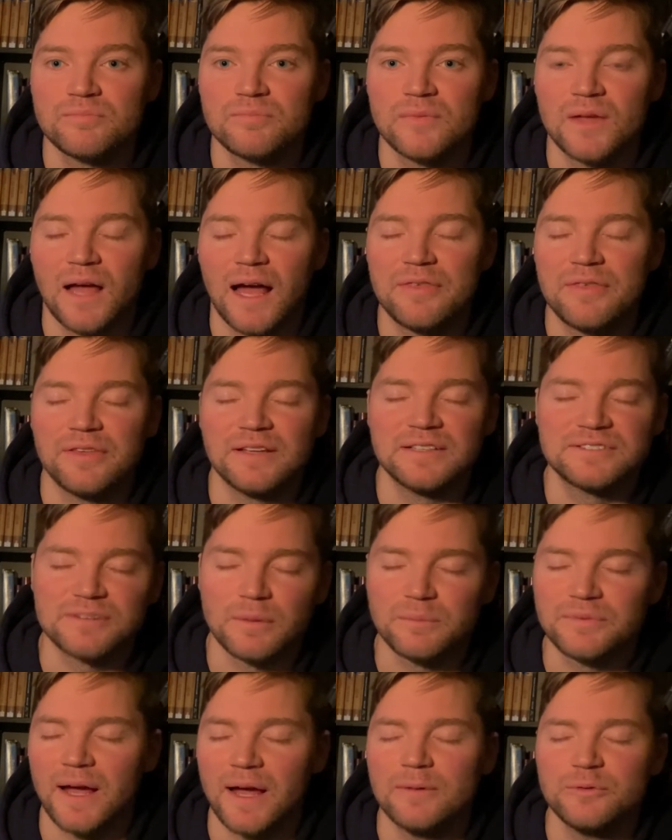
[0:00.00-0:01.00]
I think
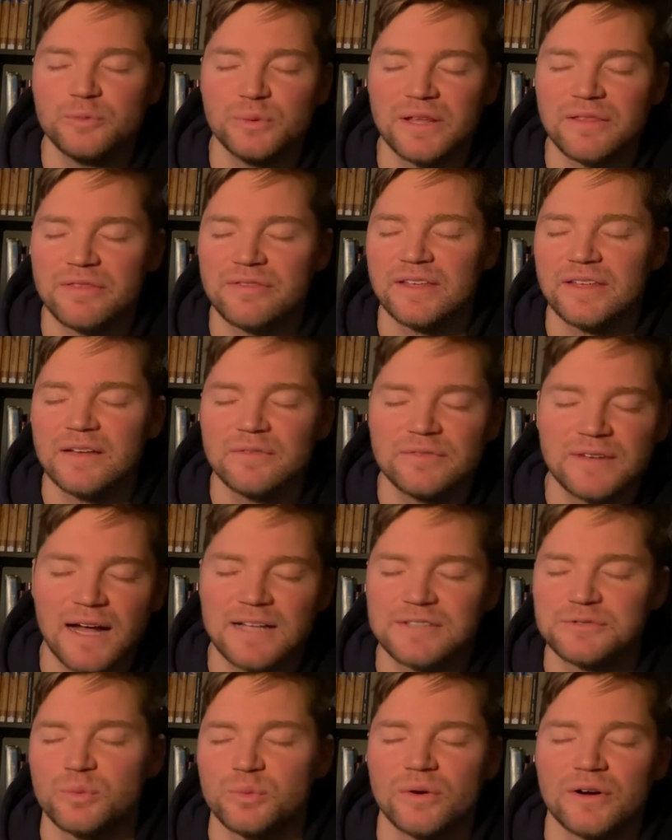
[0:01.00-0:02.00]
sometimes we can think of God's
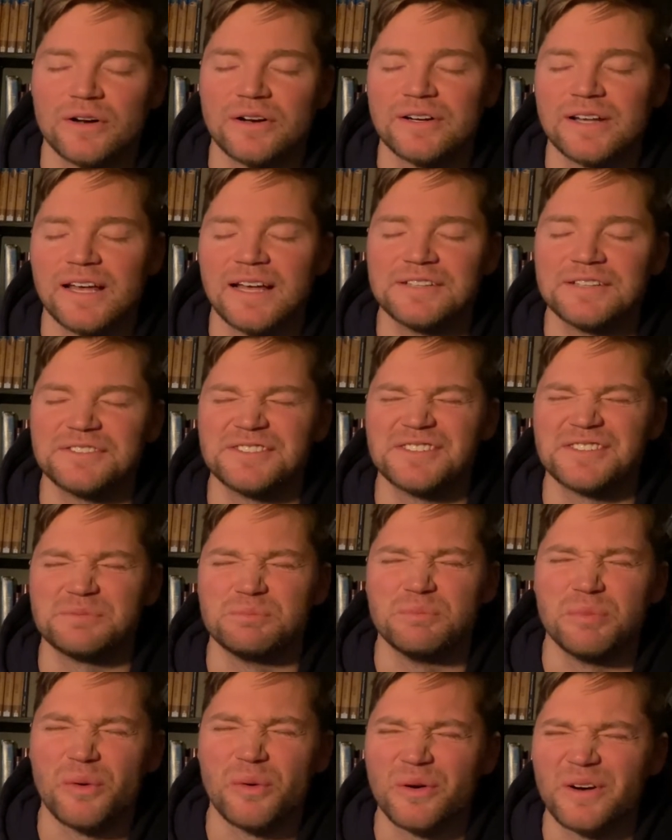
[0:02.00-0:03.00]
Word as just
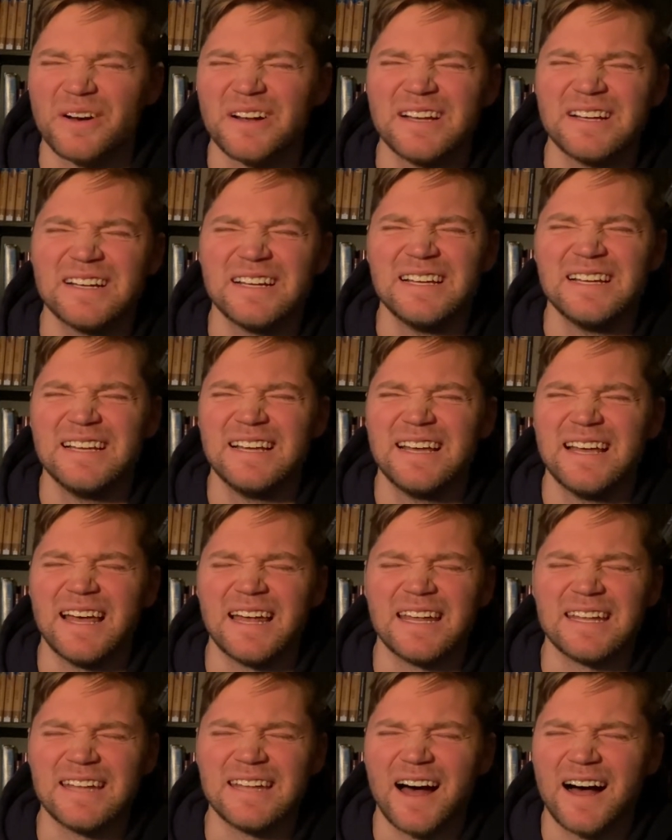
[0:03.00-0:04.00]
boring
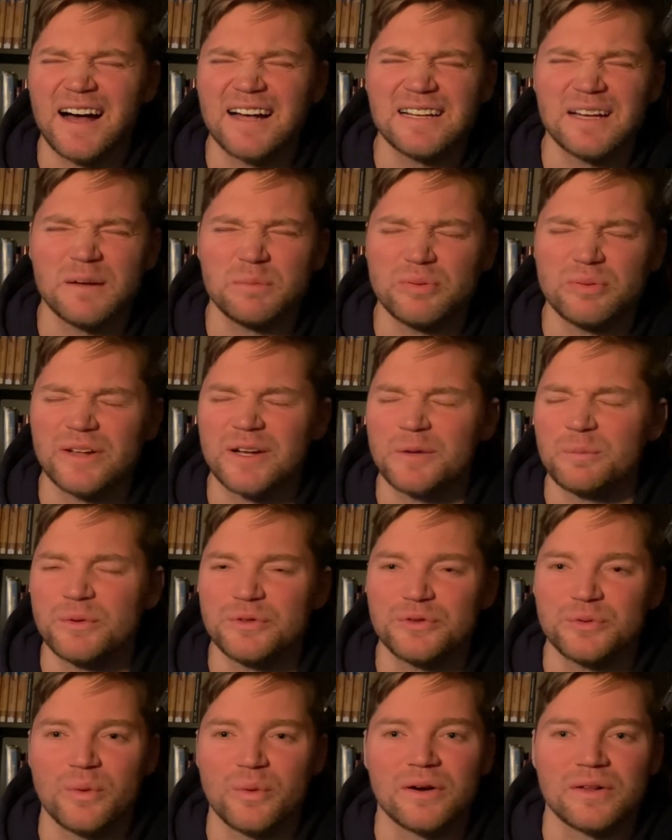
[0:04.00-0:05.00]
and not applicable
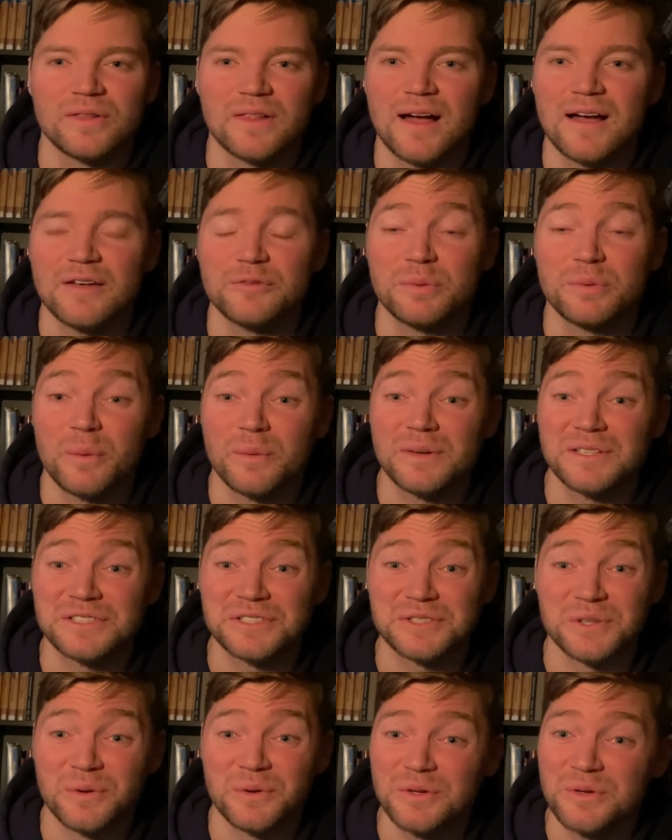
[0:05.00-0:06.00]
to our lives, but I want to
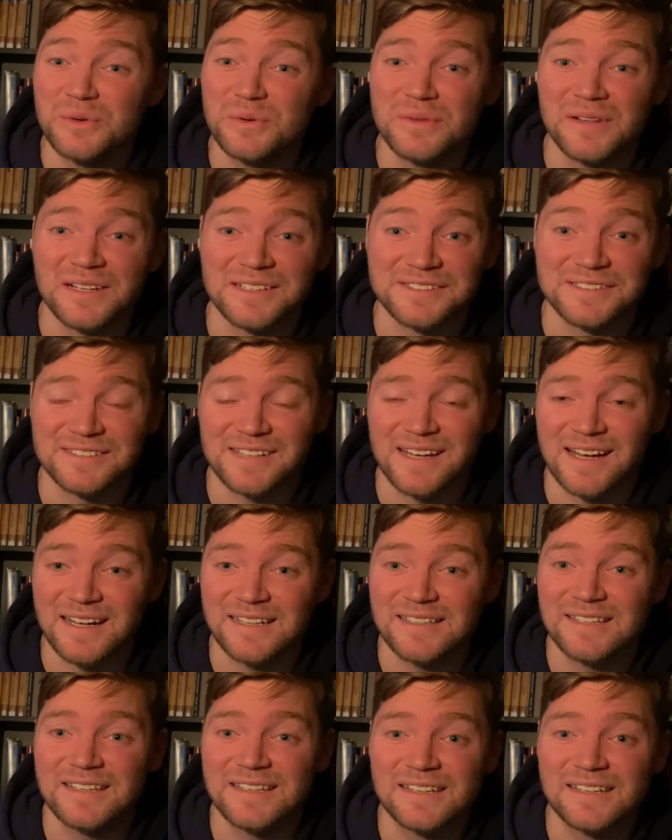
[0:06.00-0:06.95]
show you that's not.